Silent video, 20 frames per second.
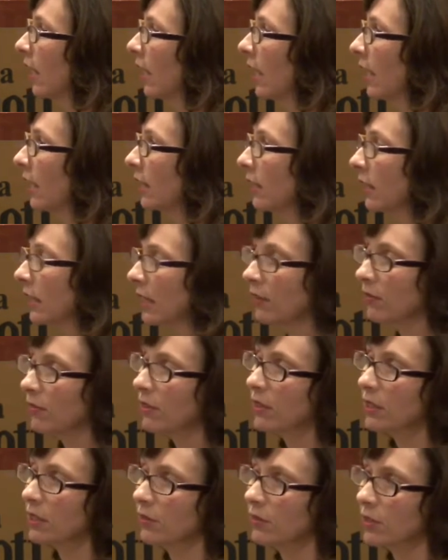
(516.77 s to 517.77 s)
and
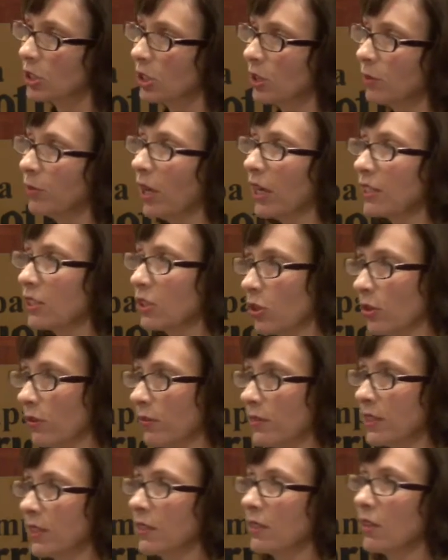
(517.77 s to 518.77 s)
even Division of Blind
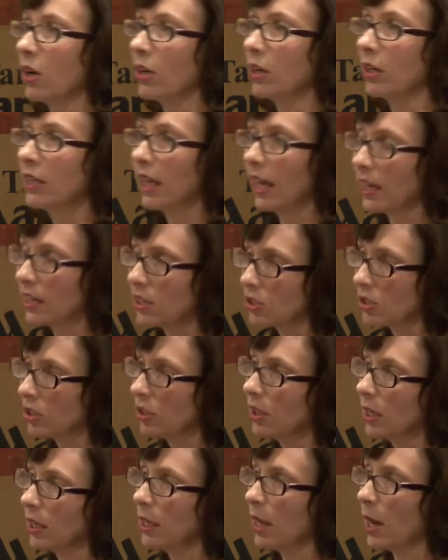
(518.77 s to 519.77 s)
Services on occasion can